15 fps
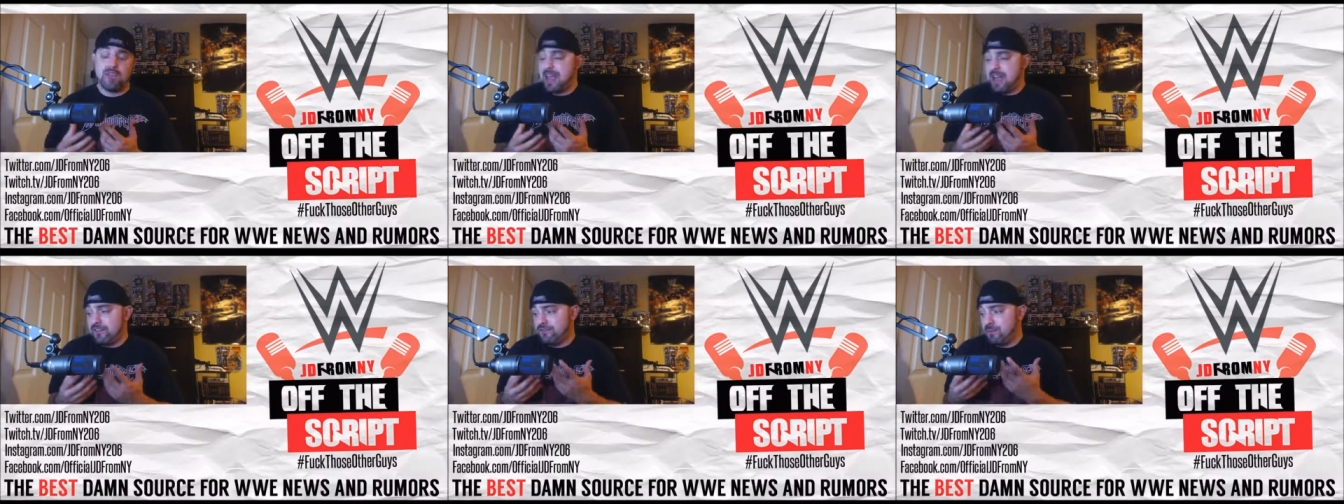
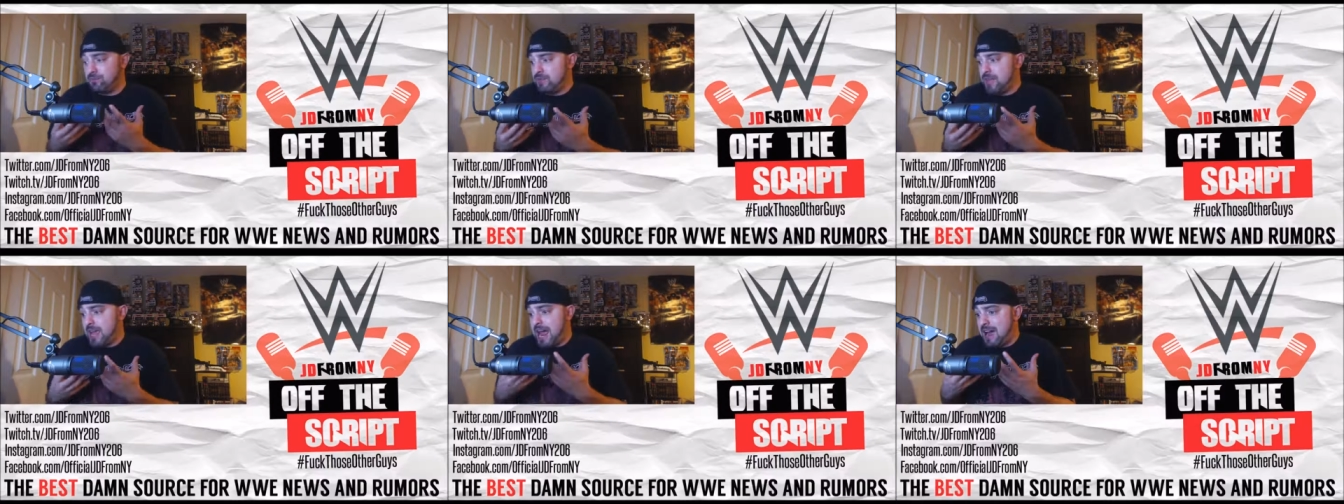They have the
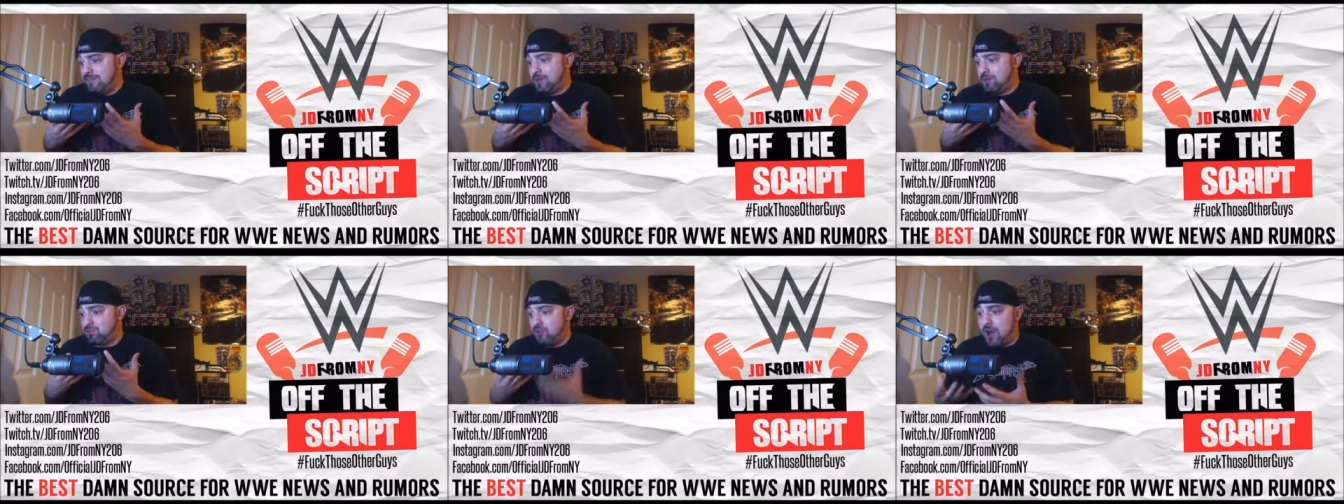they
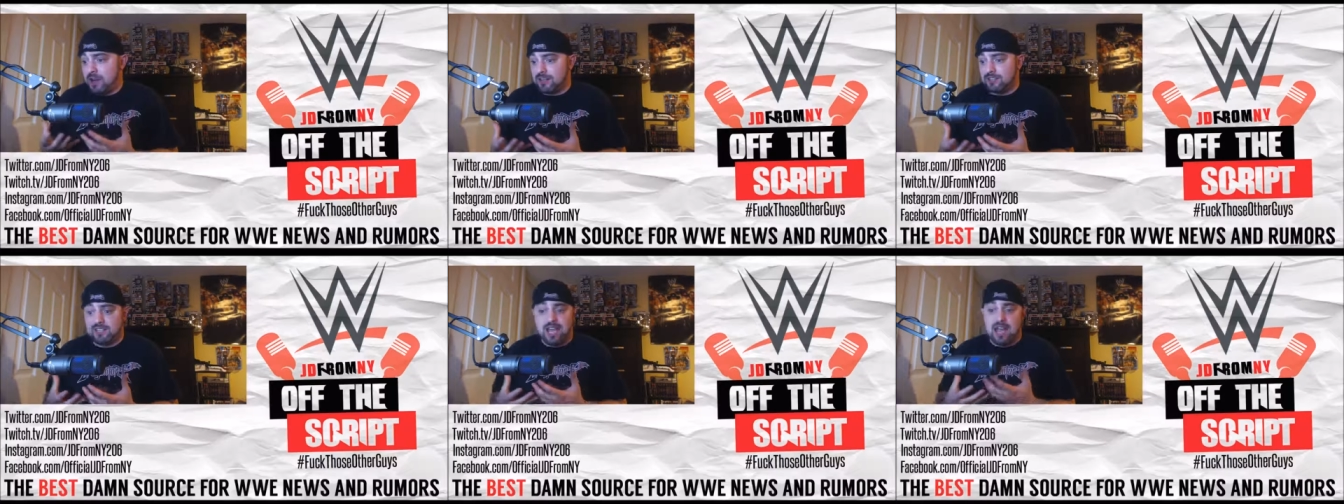have the
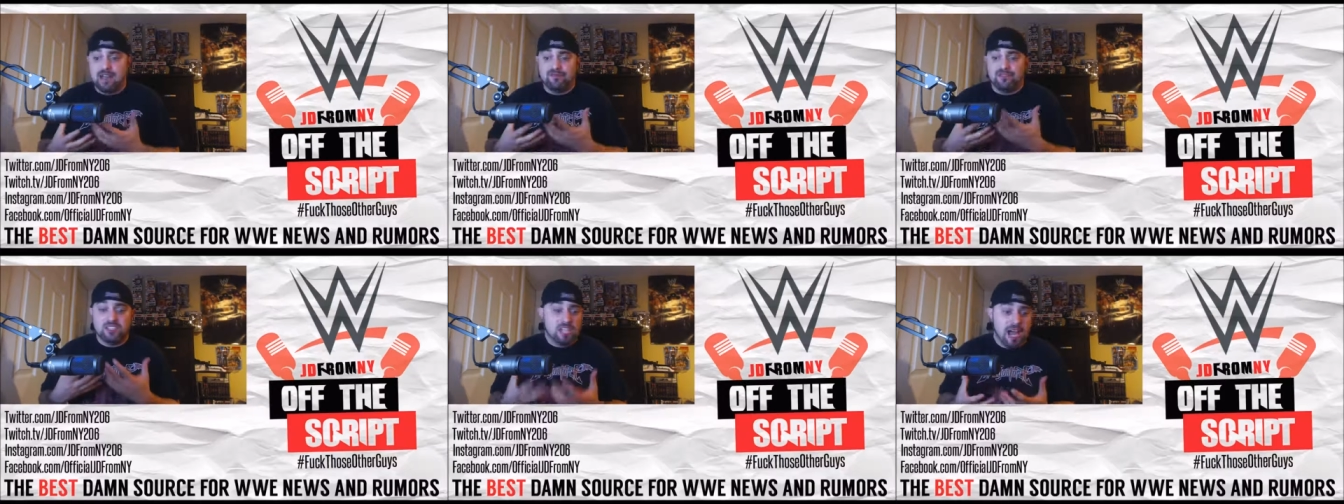product, they
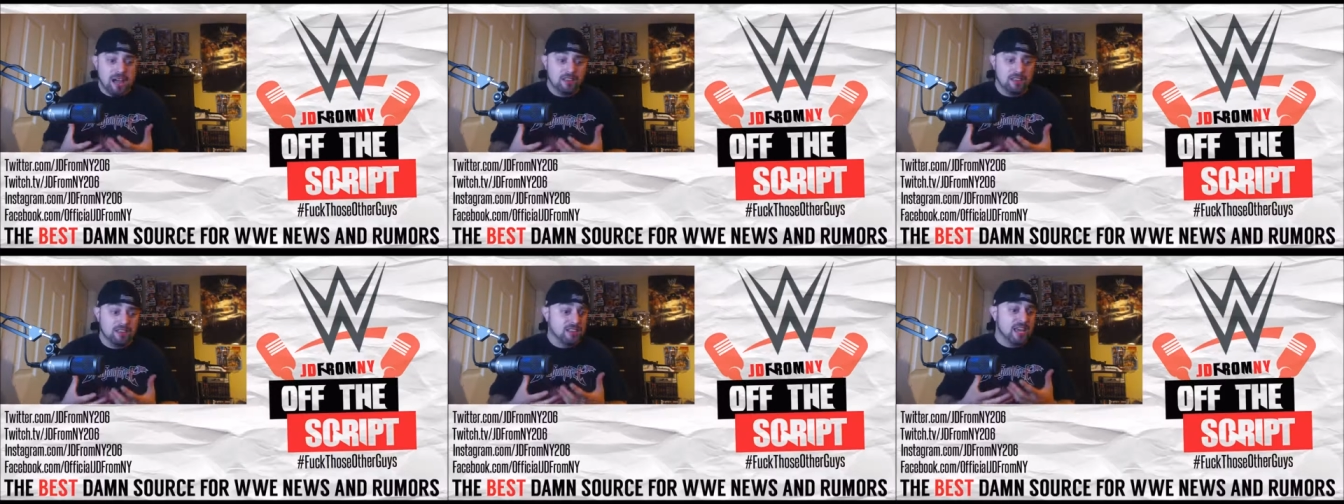have the
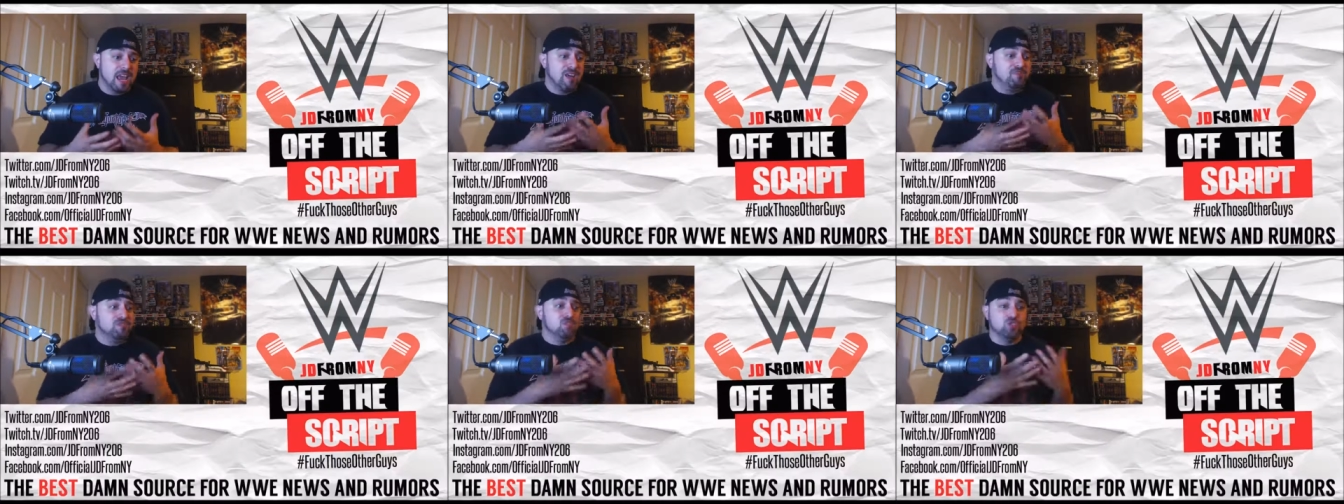talent, they
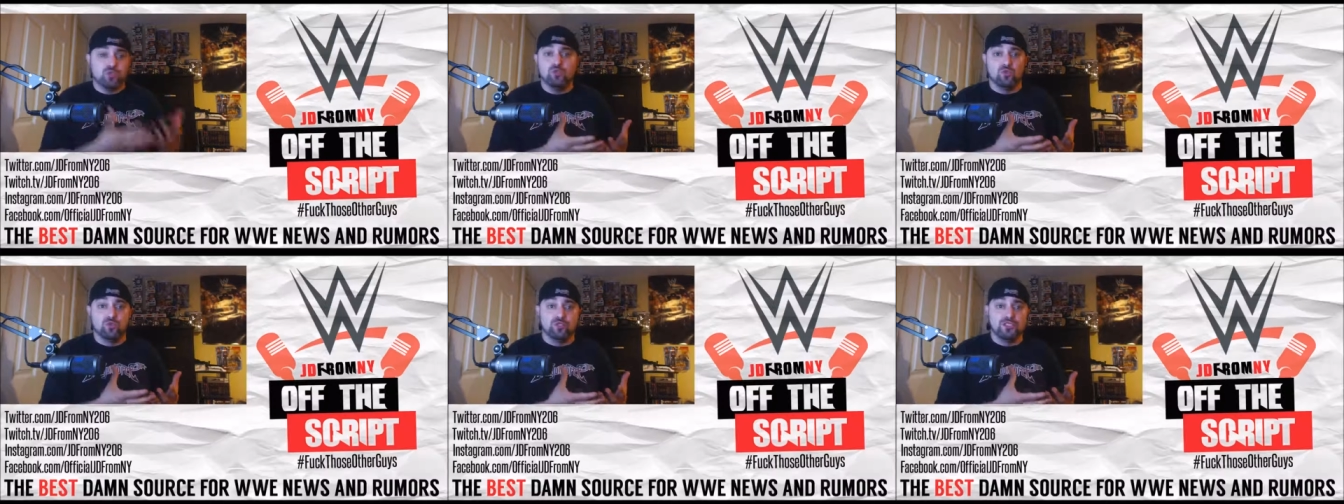have the
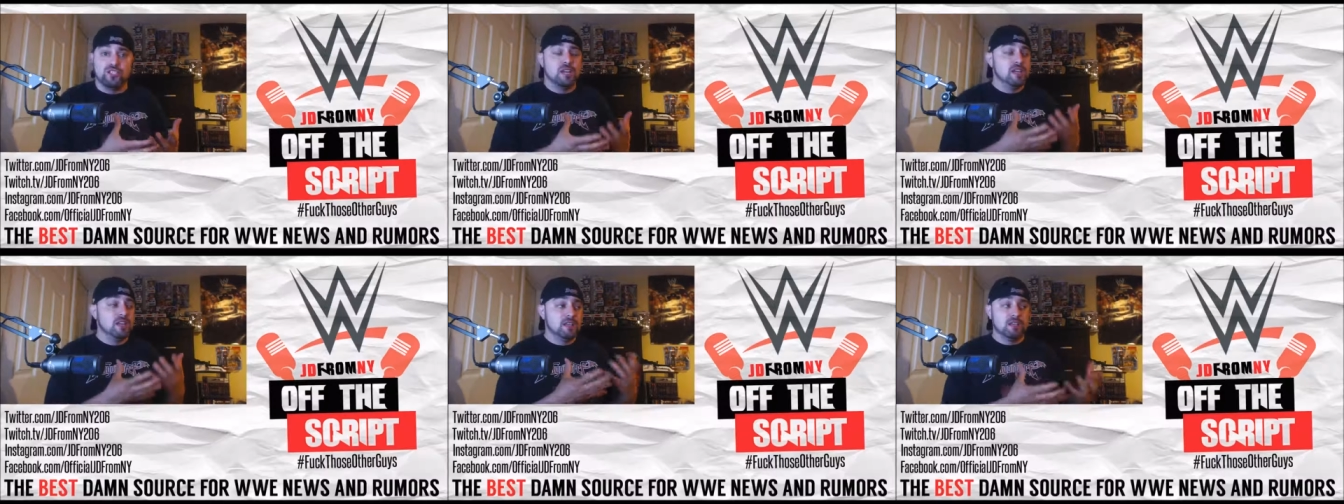tools
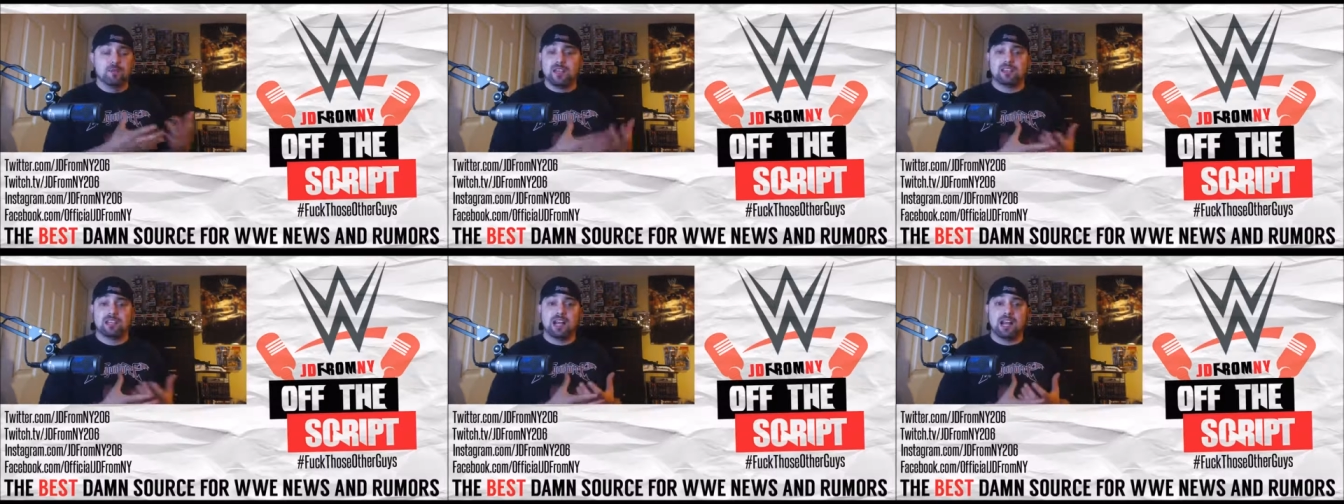to
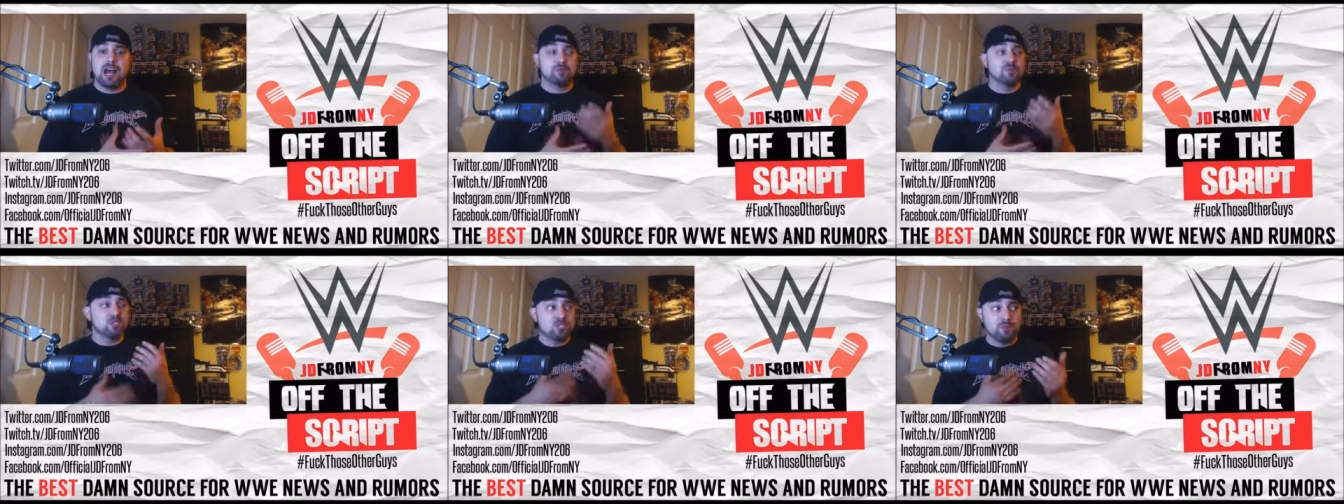make that
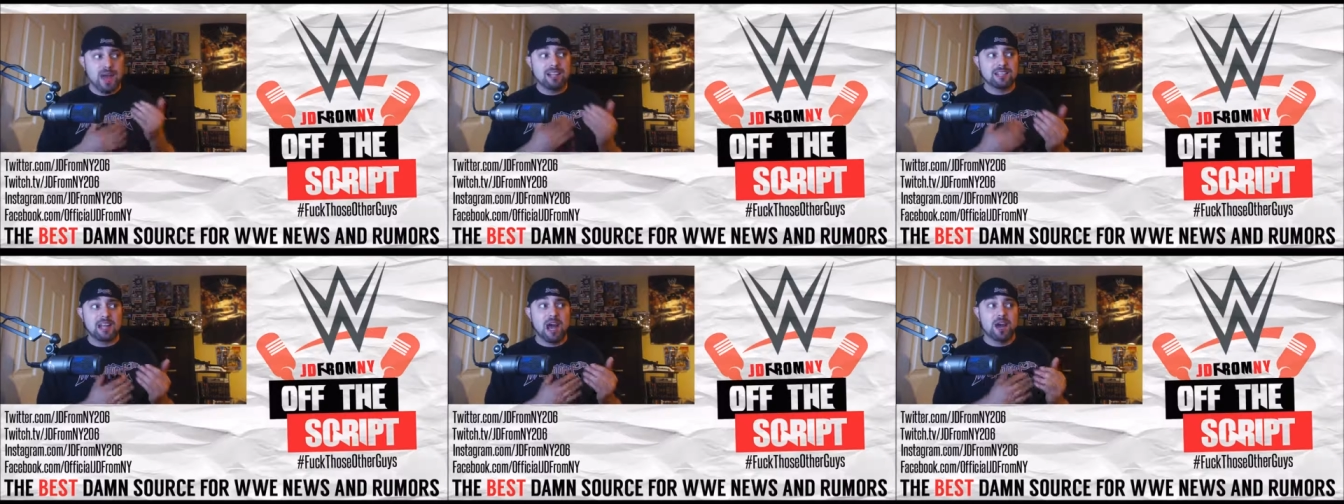happen.
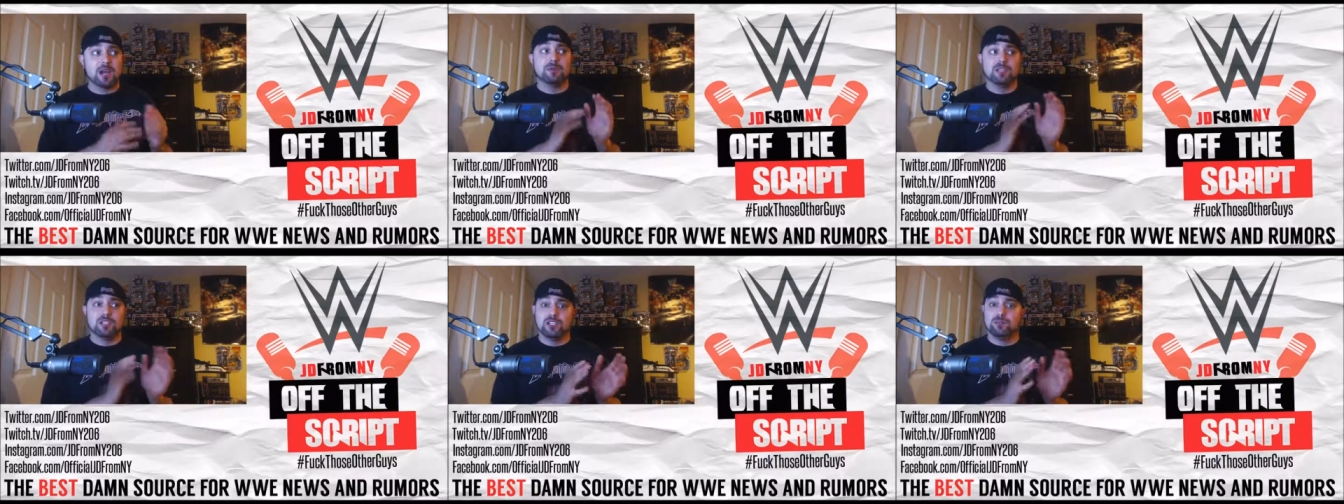SmackDown,
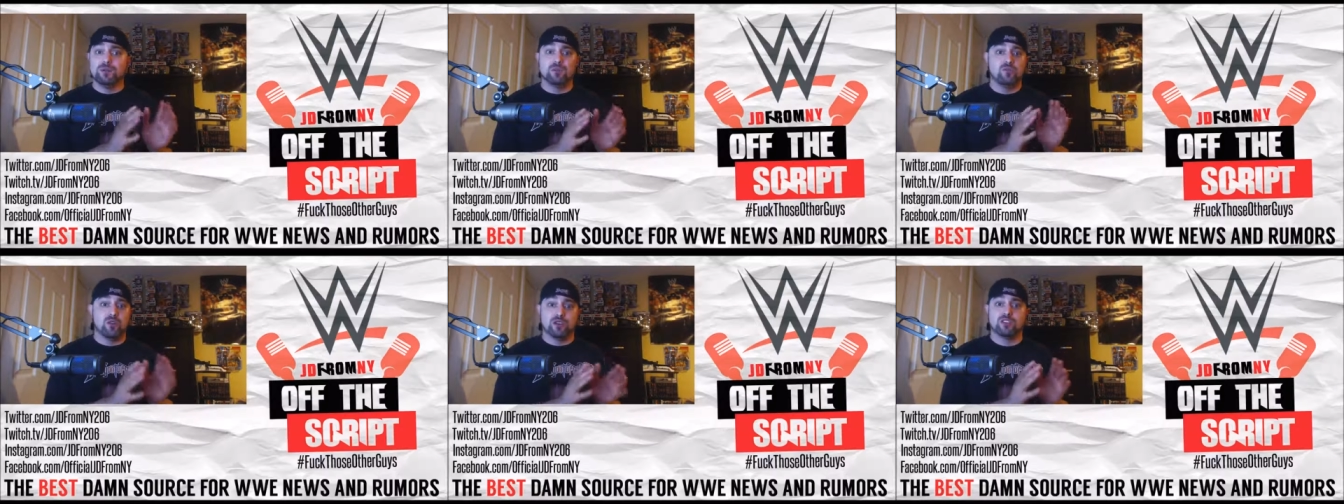I'm a little
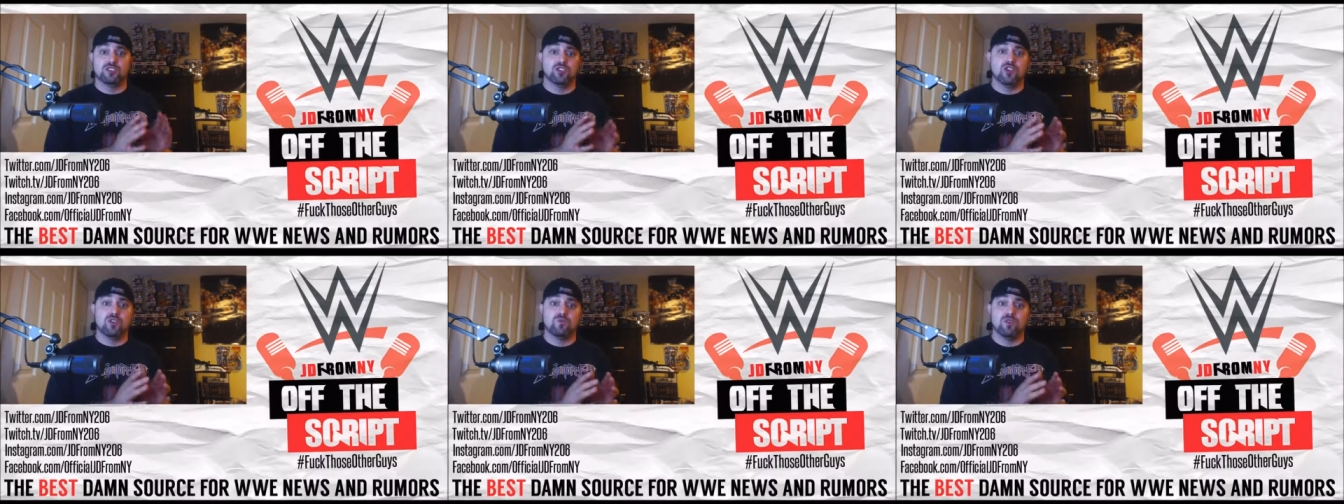bit more
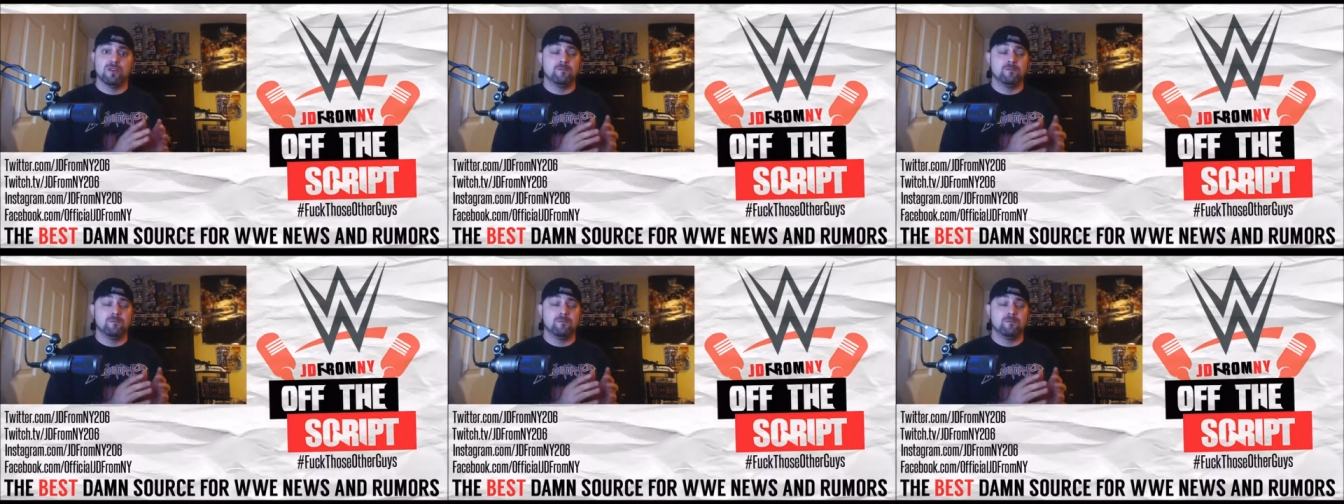concerned